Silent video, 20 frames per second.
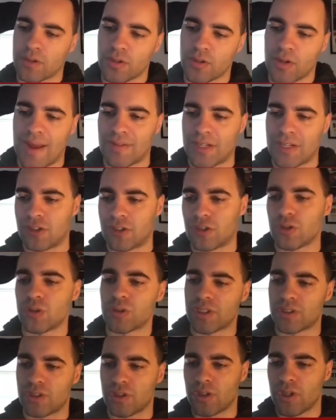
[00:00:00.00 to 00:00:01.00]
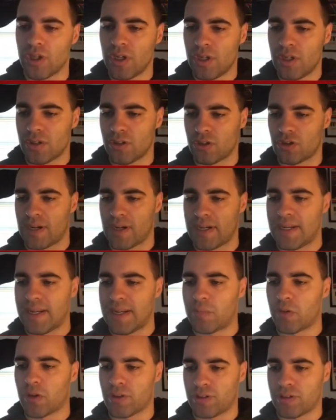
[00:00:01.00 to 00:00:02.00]
you're having issues because you're trying to
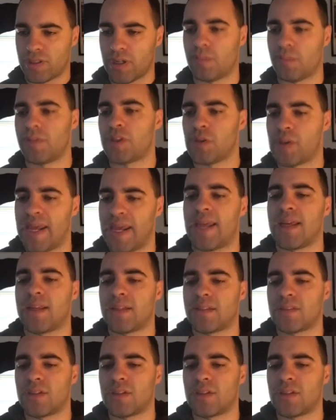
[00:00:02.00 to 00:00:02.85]
enable your stub and you can't.